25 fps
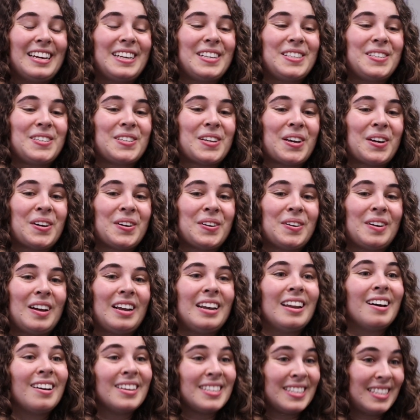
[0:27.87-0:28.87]
So
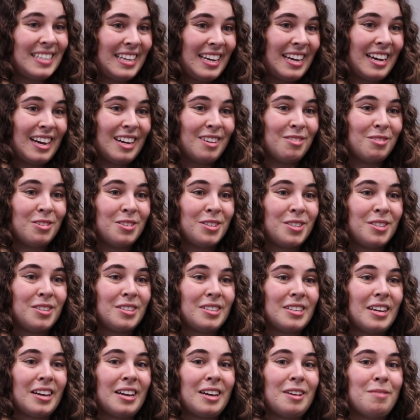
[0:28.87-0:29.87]
last year I
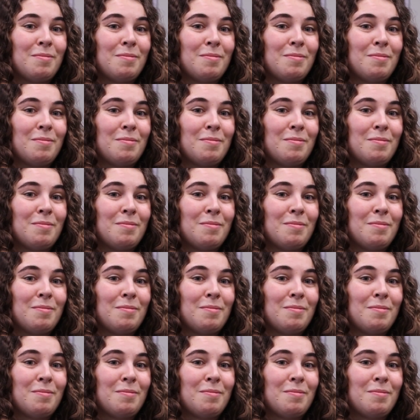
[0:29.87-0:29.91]
was